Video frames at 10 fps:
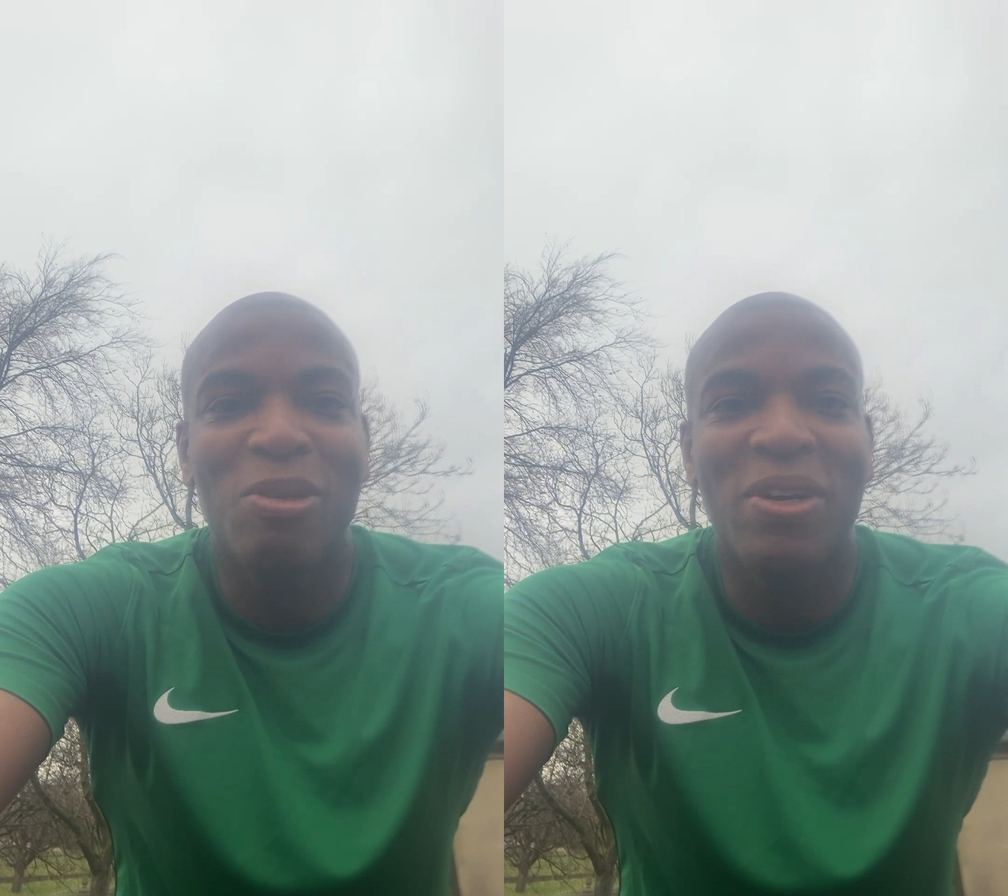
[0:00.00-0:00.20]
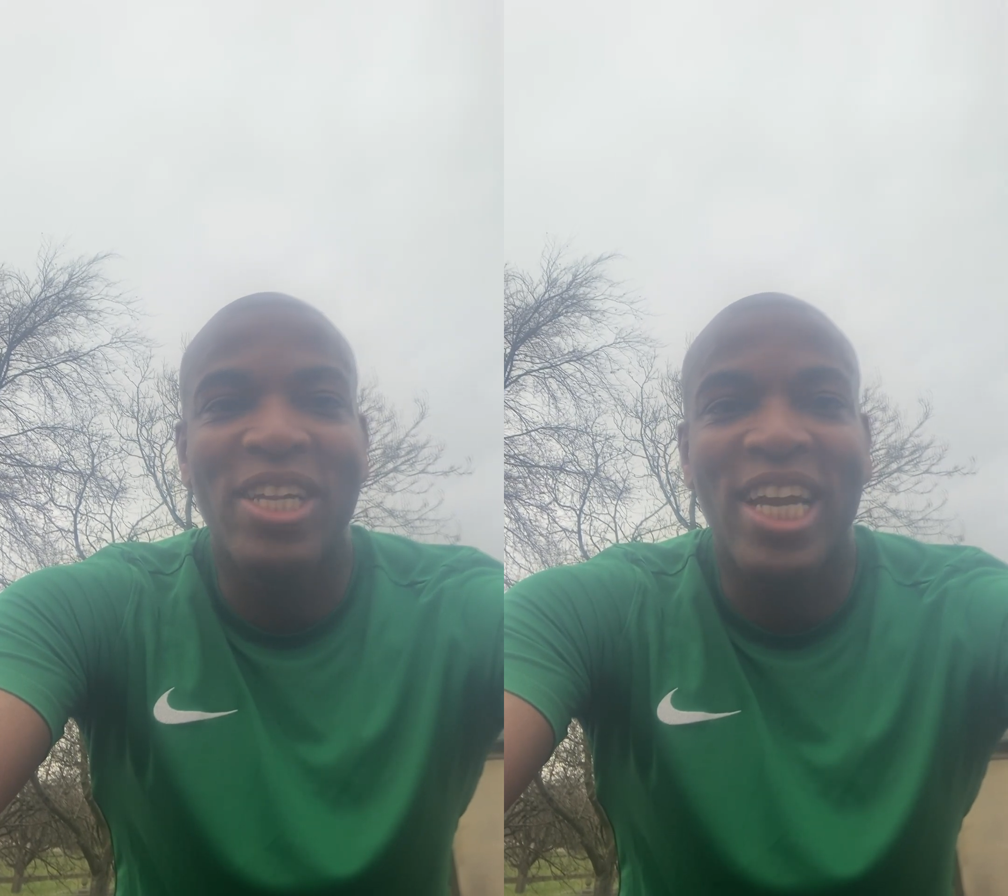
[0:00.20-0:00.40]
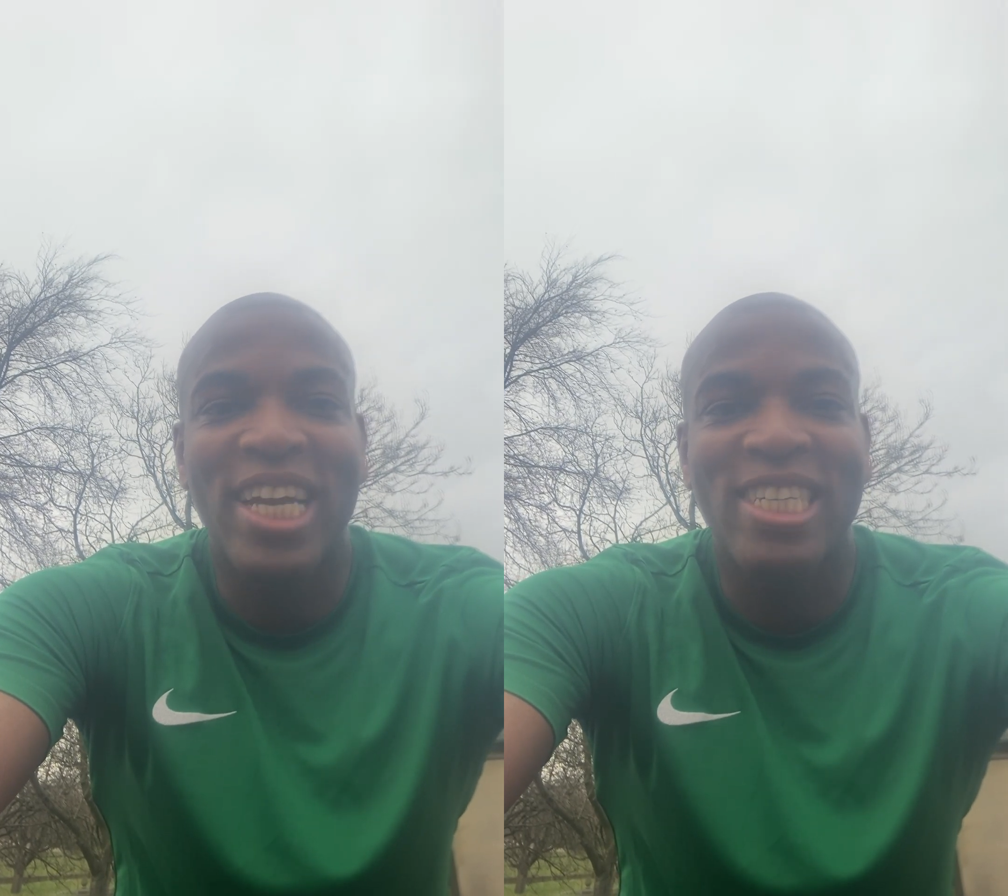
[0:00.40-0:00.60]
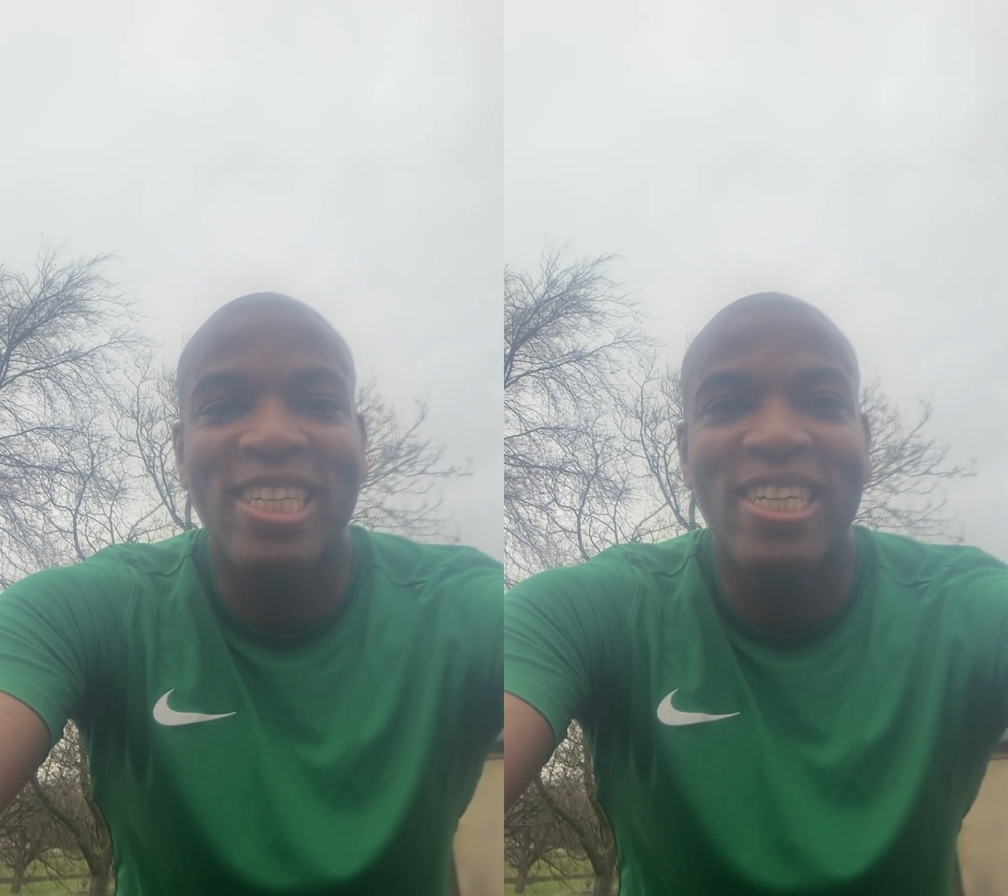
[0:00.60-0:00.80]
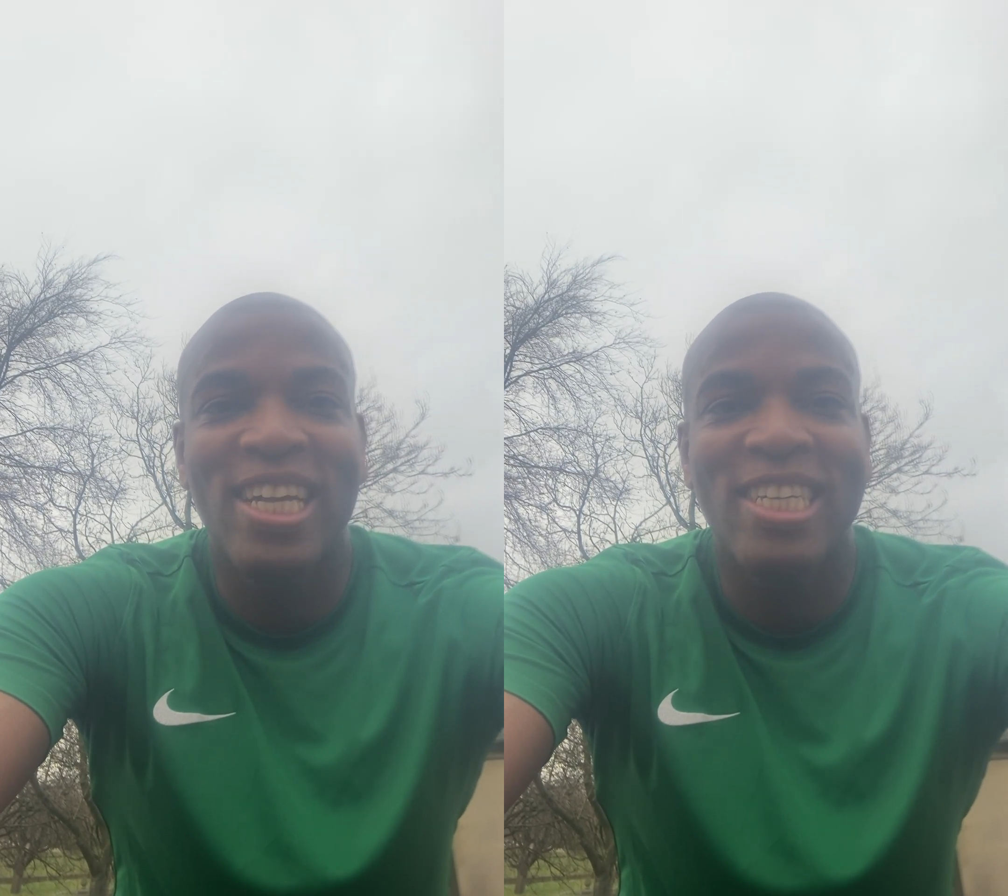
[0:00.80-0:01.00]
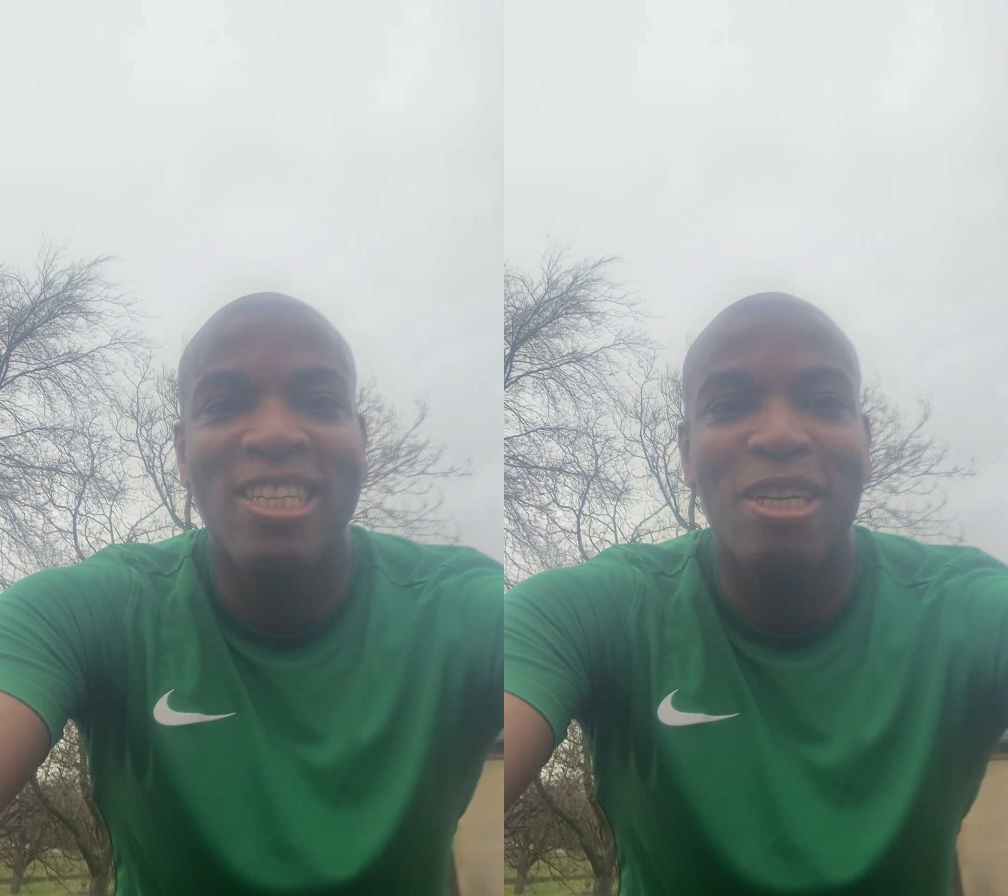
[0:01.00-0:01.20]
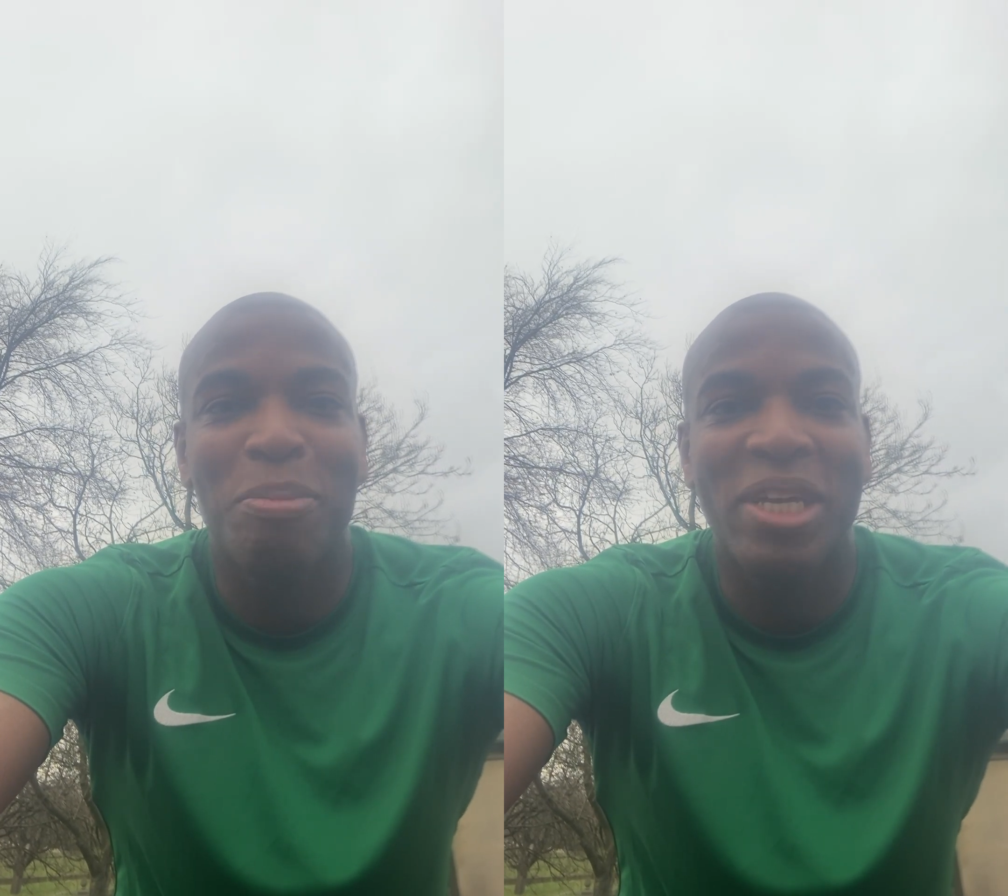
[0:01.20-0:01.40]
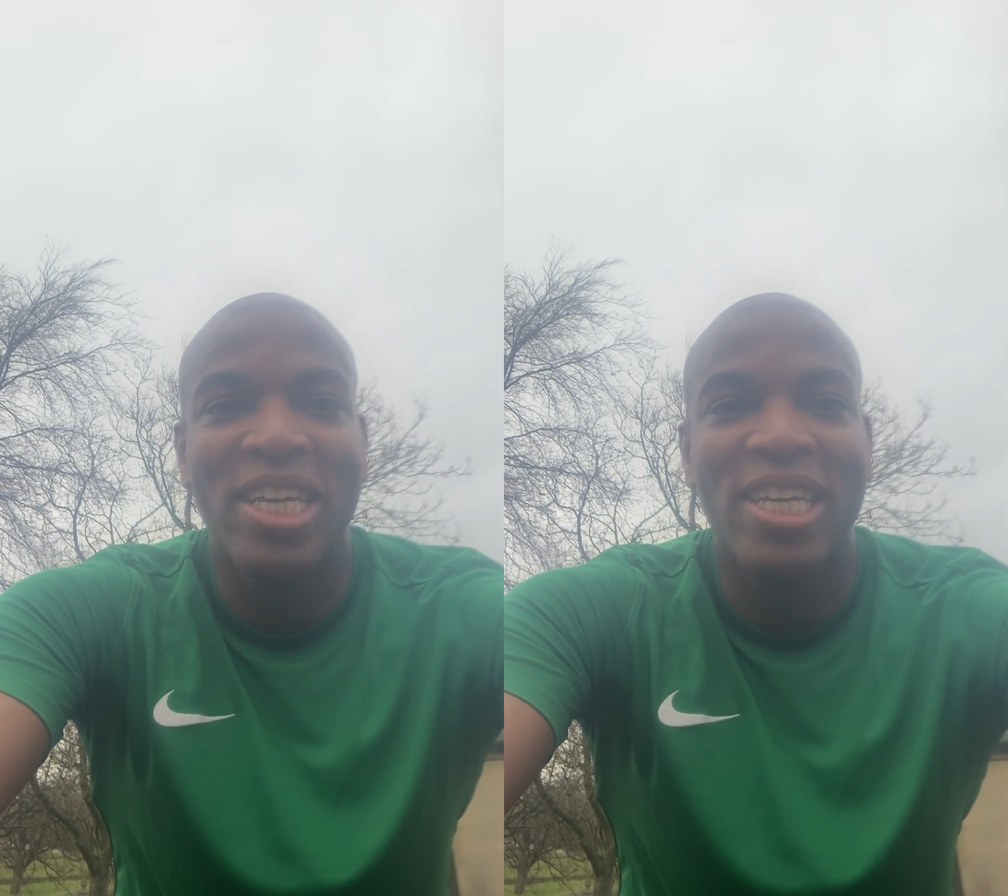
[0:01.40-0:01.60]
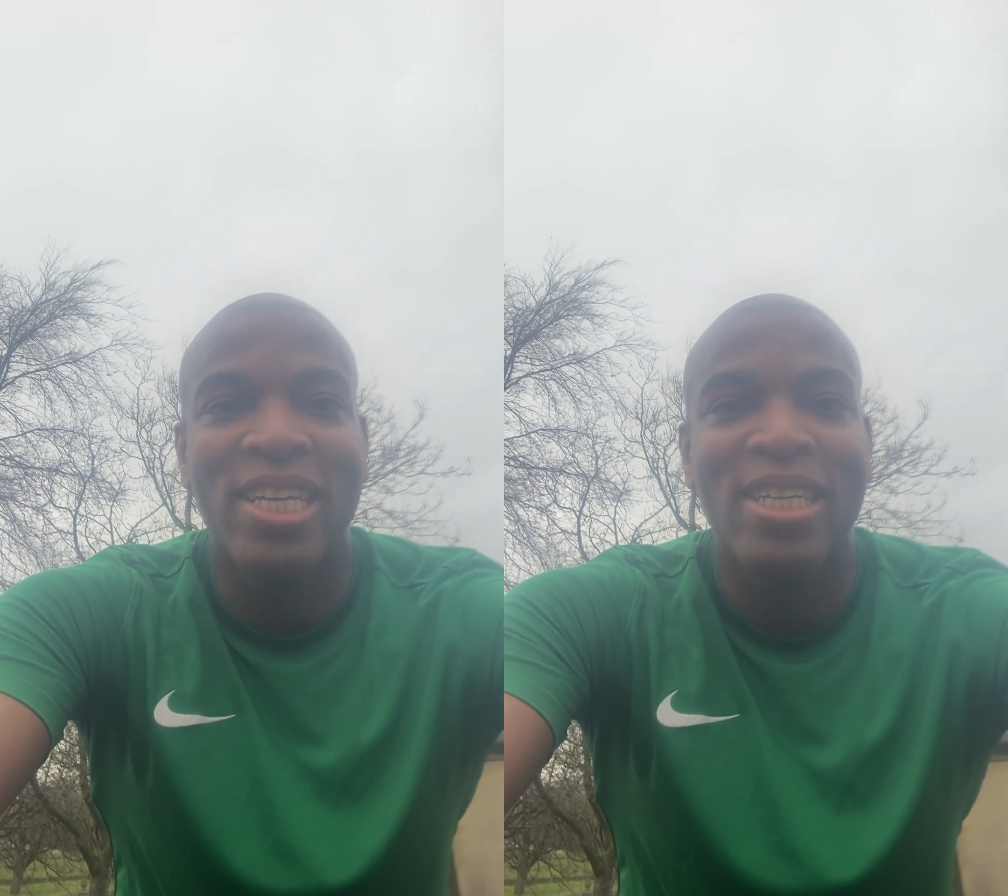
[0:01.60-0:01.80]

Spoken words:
relegation and it's going to be